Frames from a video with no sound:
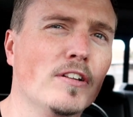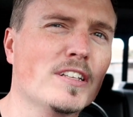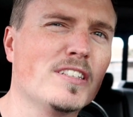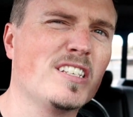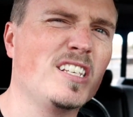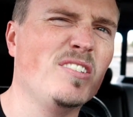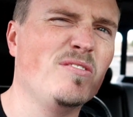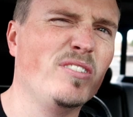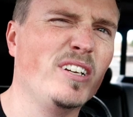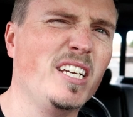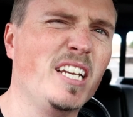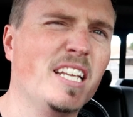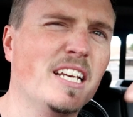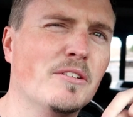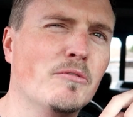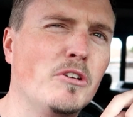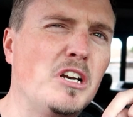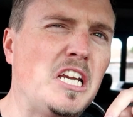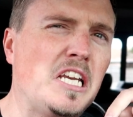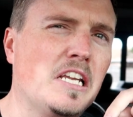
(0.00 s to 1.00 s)
Let's see if we can get
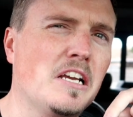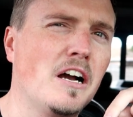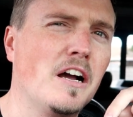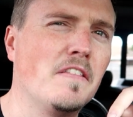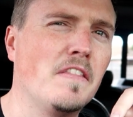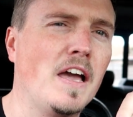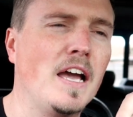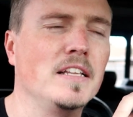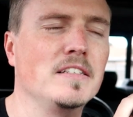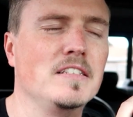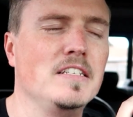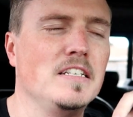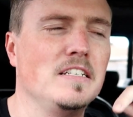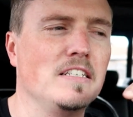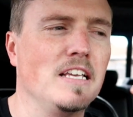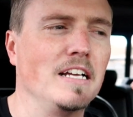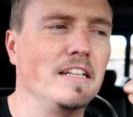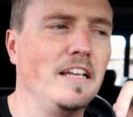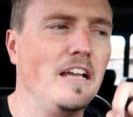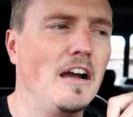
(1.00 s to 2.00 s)
a reading on that, see
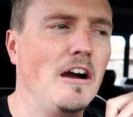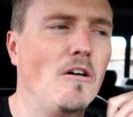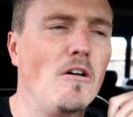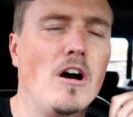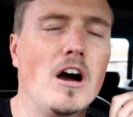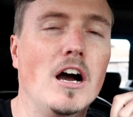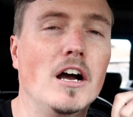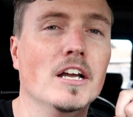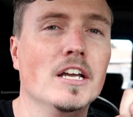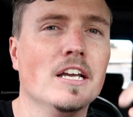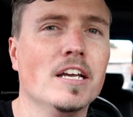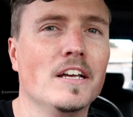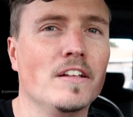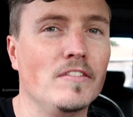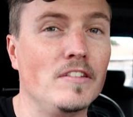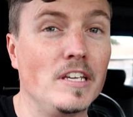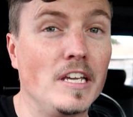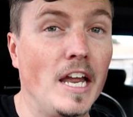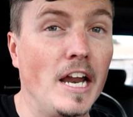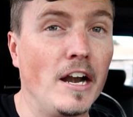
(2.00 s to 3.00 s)
exactly how hot
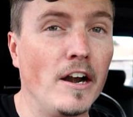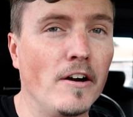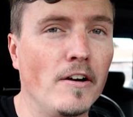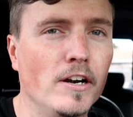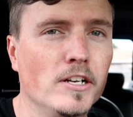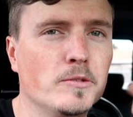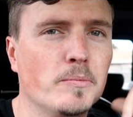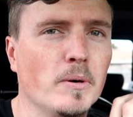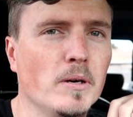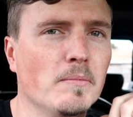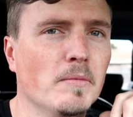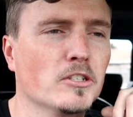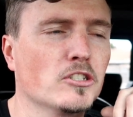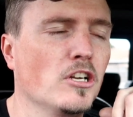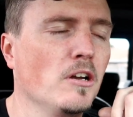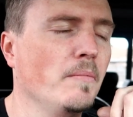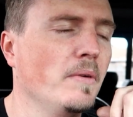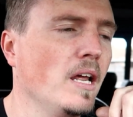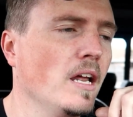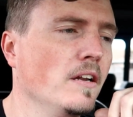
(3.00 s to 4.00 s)
the air is pretty
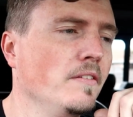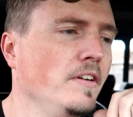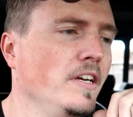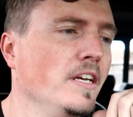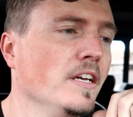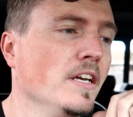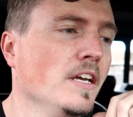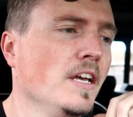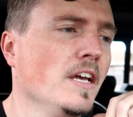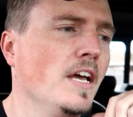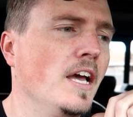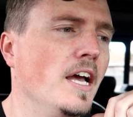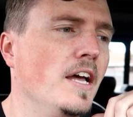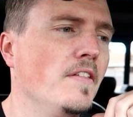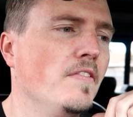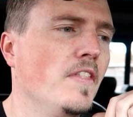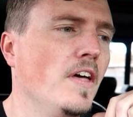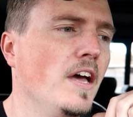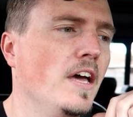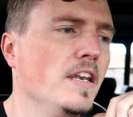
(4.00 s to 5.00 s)
much coming out of it.
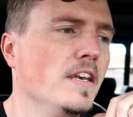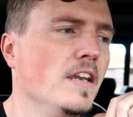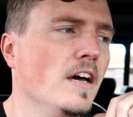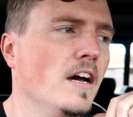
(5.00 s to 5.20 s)
And then,